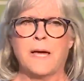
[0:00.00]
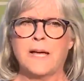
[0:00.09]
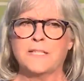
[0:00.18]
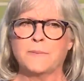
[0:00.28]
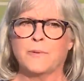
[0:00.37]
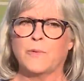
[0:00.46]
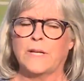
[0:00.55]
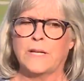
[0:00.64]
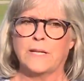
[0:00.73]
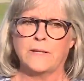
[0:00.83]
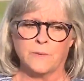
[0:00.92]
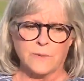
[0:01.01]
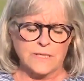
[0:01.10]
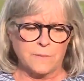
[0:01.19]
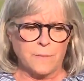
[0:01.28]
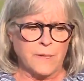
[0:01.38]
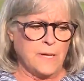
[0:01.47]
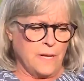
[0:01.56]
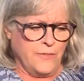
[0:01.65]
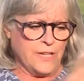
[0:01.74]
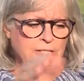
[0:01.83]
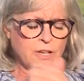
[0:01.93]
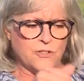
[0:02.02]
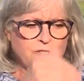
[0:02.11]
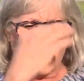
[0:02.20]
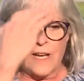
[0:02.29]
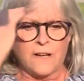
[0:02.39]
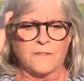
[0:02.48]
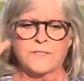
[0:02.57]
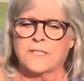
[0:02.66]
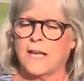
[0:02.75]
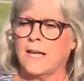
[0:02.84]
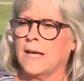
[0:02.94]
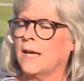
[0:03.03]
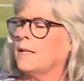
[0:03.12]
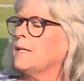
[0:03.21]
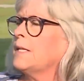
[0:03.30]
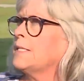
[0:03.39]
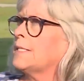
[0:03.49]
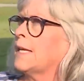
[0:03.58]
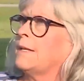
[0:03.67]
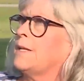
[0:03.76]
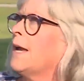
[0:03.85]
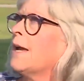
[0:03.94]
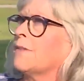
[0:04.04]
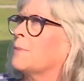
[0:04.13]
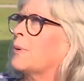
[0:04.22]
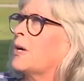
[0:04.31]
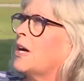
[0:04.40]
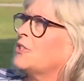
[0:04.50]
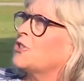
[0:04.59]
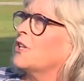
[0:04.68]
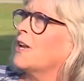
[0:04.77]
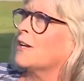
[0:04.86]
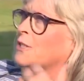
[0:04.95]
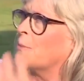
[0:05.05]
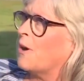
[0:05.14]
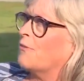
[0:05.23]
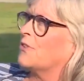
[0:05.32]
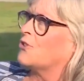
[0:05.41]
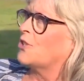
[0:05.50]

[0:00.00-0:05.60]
My husband went in and there were some things on shelves, and he said, yeah, the percussion knocked them off the